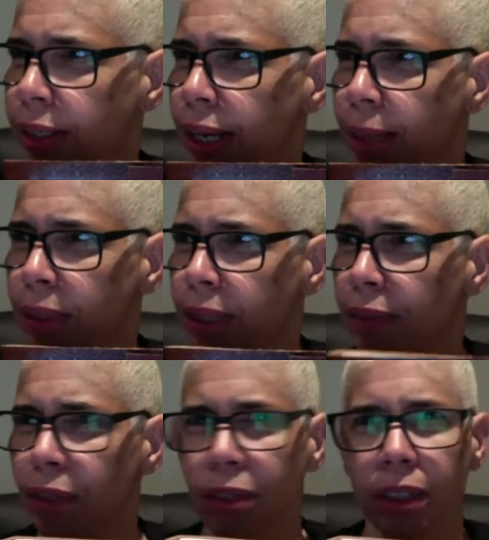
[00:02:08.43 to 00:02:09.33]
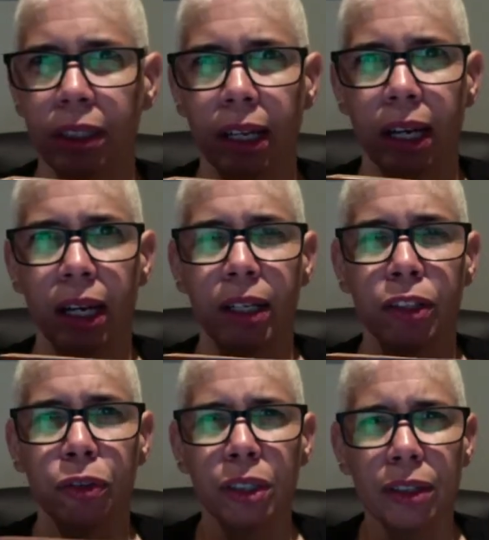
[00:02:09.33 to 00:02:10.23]
I believe there's a
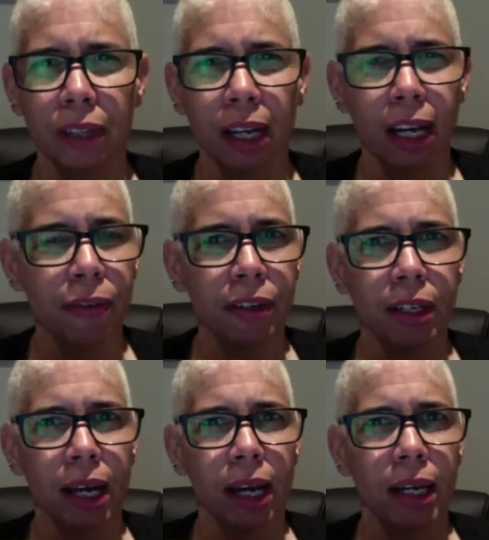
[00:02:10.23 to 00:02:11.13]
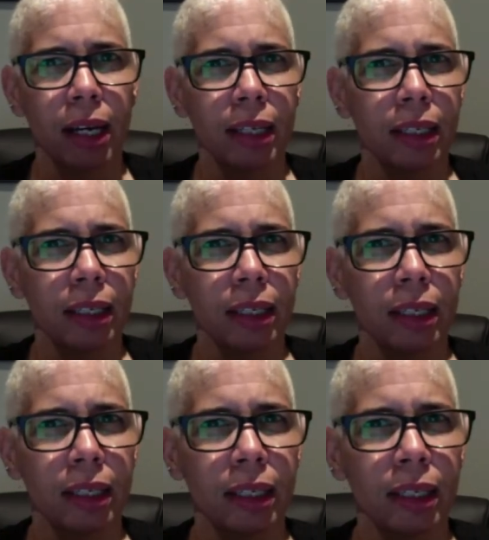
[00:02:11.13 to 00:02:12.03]
tree of life, and I
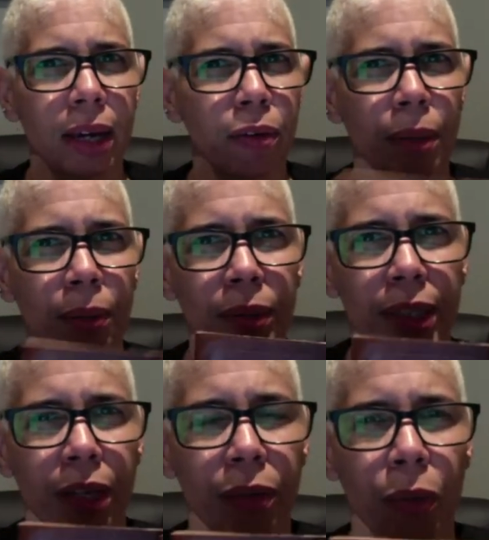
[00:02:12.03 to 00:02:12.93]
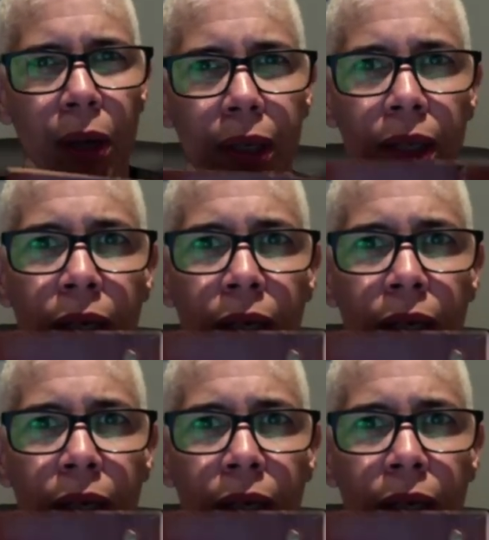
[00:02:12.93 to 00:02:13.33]
can't remember the other one.